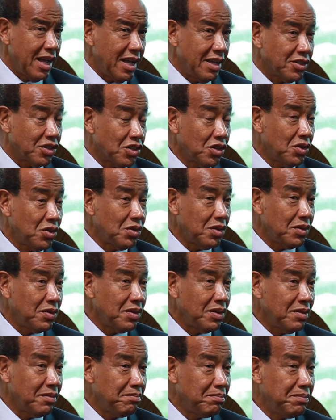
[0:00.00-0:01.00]
So
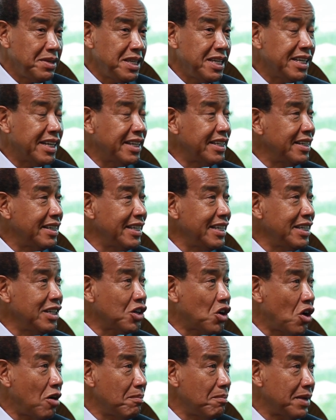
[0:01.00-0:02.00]
being an
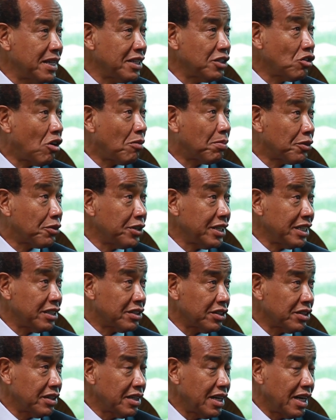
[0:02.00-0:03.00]
incumbent
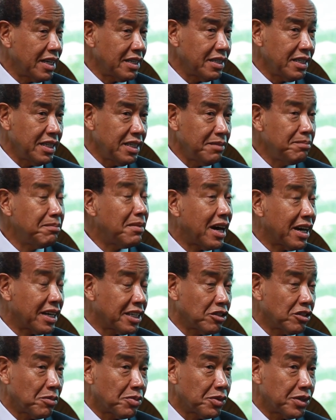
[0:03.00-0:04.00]
operator and
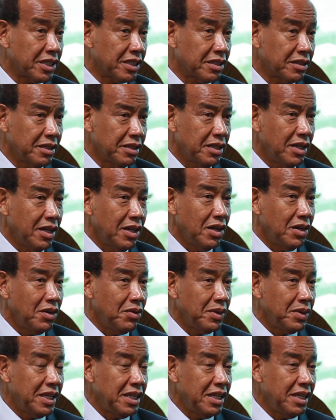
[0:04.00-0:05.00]
in-market operator,
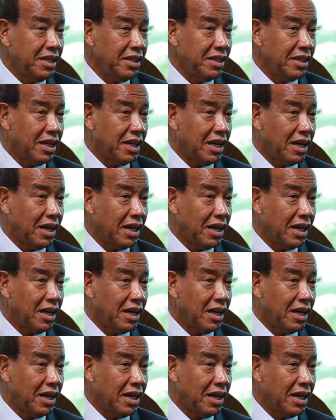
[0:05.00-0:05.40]
we